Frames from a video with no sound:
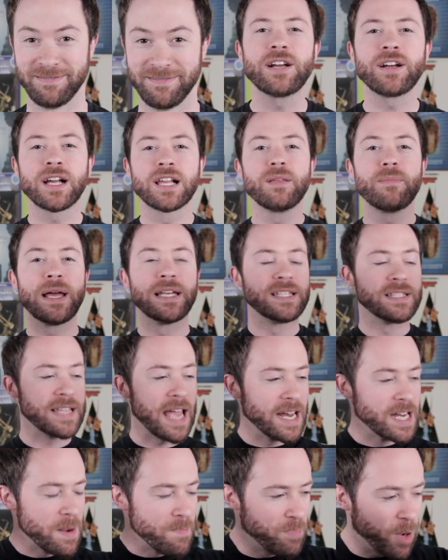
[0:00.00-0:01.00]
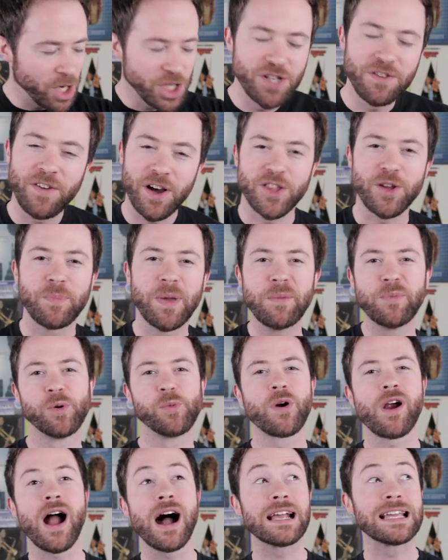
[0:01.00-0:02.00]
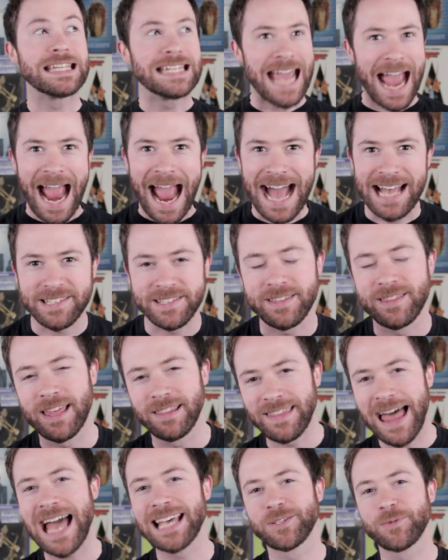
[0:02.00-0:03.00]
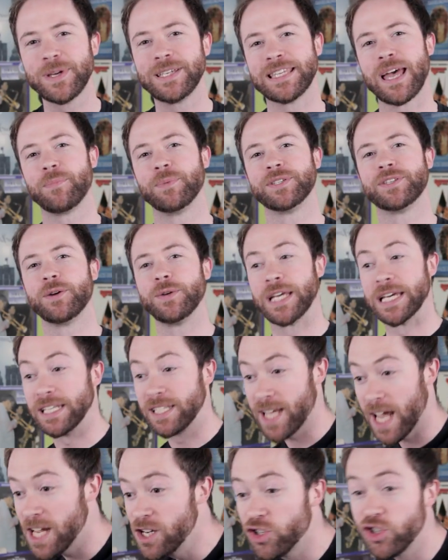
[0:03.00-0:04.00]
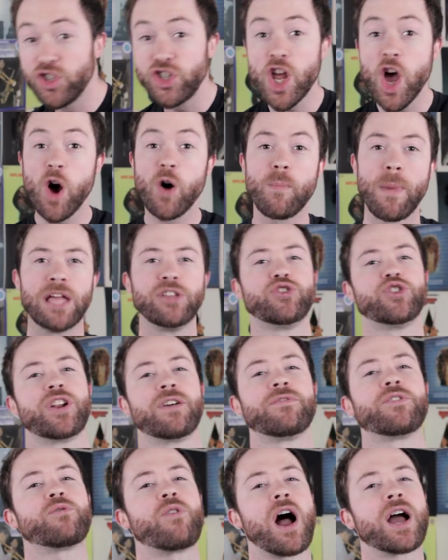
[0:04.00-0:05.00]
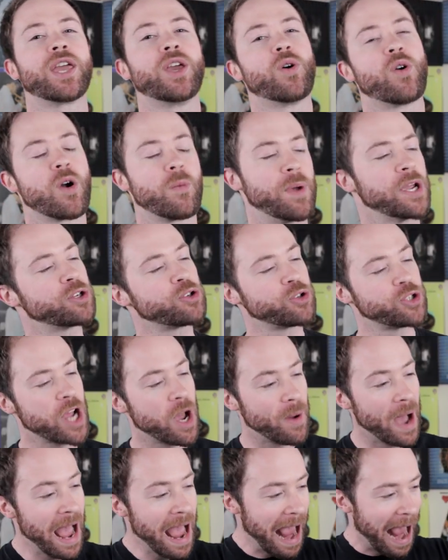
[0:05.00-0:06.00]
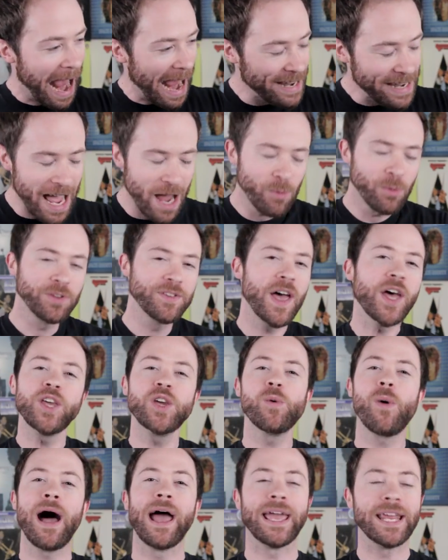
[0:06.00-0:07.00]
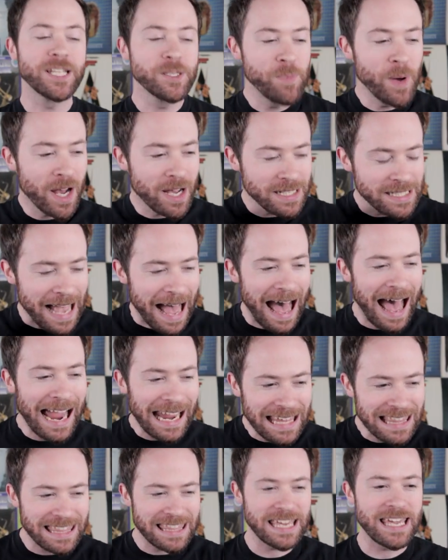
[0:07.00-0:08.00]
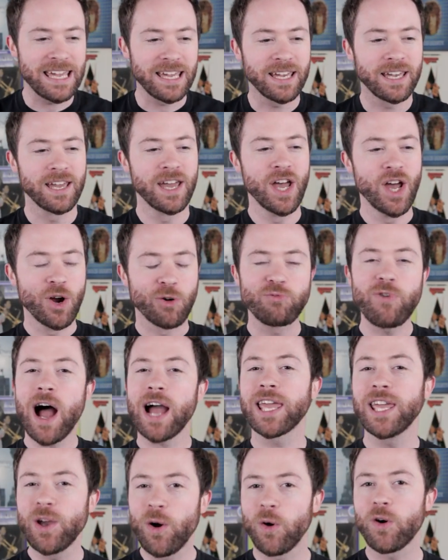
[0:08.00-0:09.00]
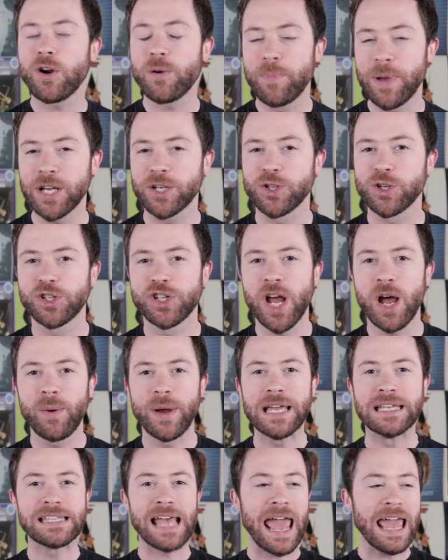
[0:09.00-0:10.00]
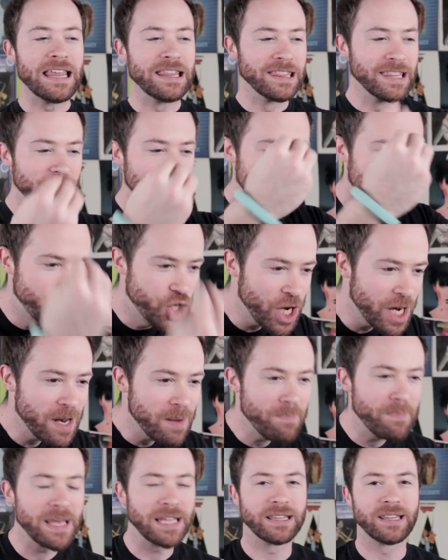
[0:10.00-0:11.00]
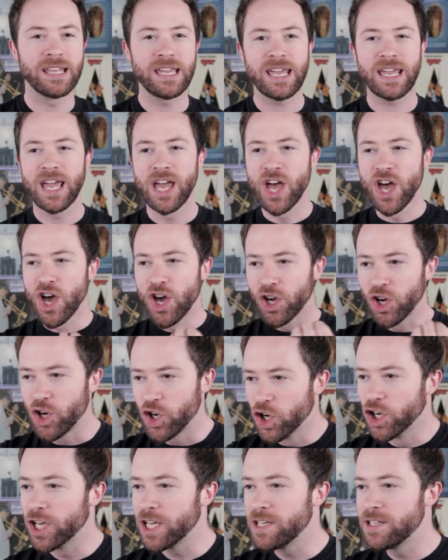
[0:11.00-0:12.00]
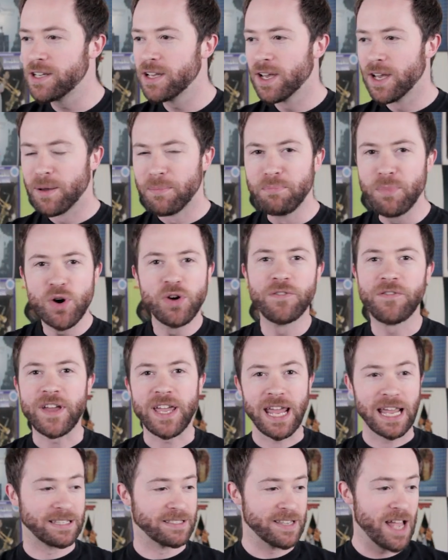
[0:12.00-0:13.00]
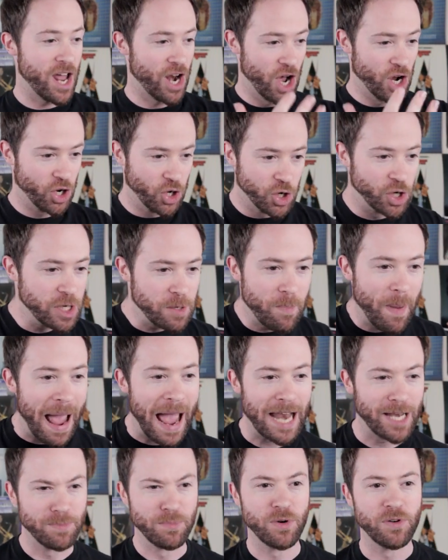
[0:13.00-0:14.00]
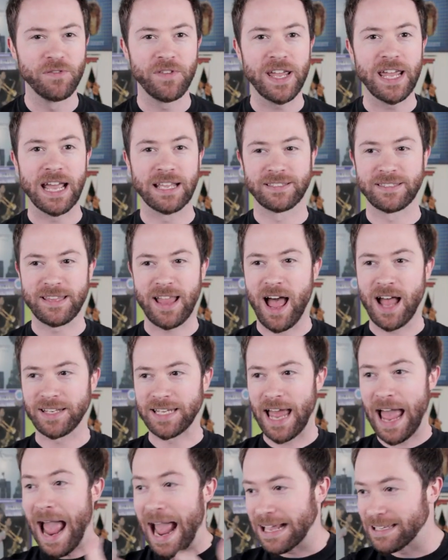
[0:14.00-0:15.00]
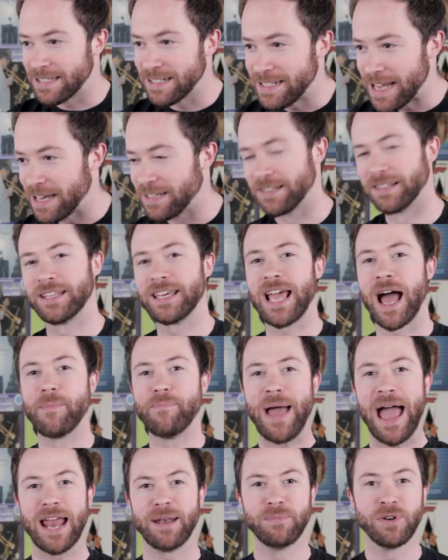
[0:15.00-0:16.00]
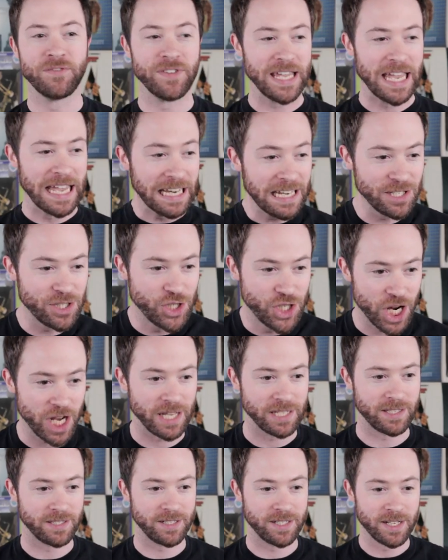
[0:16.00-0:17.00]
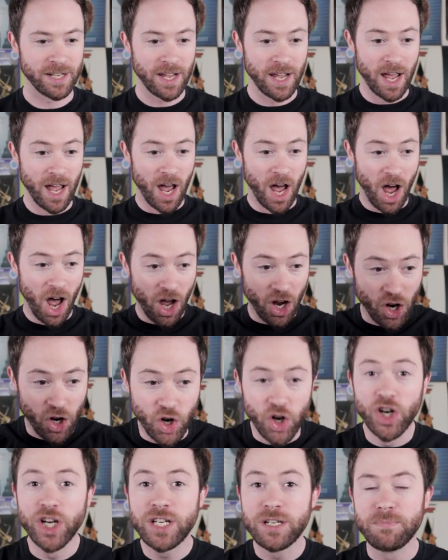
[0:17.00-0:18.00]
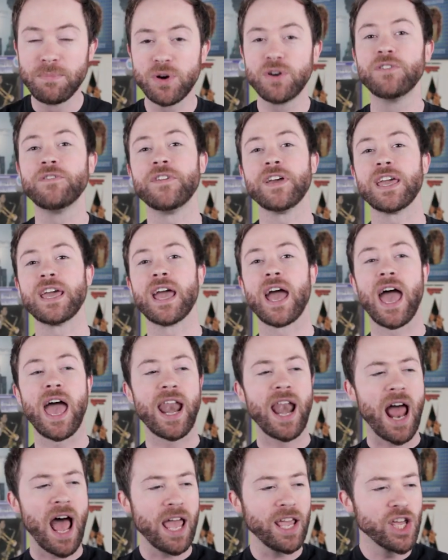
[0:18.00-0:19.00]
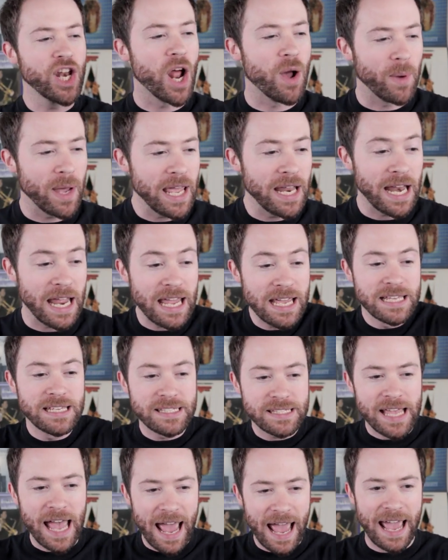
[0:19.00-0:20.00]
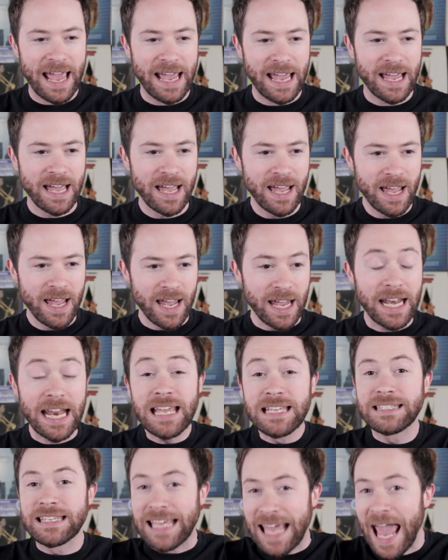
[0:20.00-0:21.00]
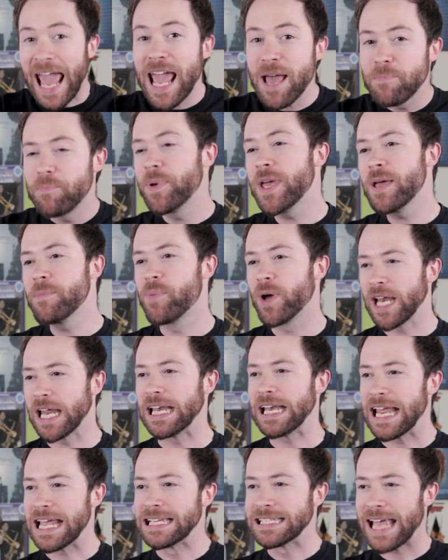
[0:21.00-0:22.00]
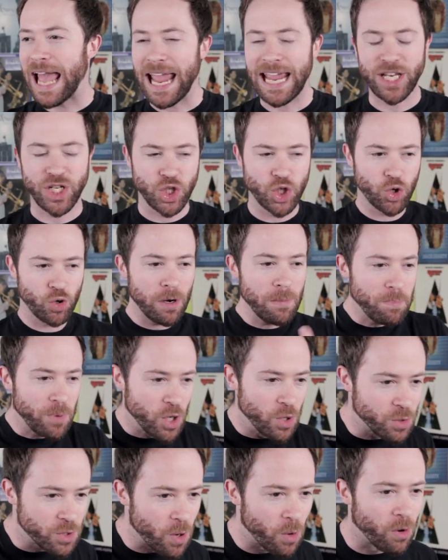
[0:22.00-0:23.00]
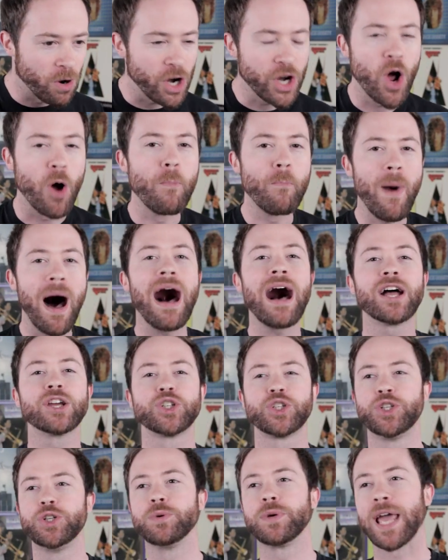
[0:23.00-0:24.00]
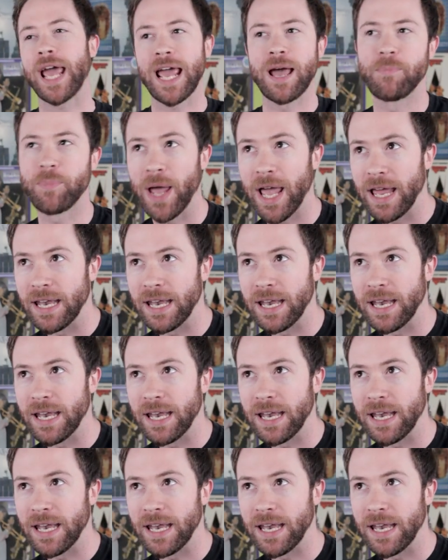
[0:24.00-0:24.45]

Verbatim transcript: Tara Klementisz and a bunch of other people were aghast that last week's episode contained no mention of the Rocky Horror Picture Show, and I will tell you why. It is because I think Rocky Horror Picture Show is a legitimately good movie. It's not a good bad movie, it's not accidentally a bad movie, it is just a good movie. And you know, it is a it is campy, but it is a tribute or an homage to camp.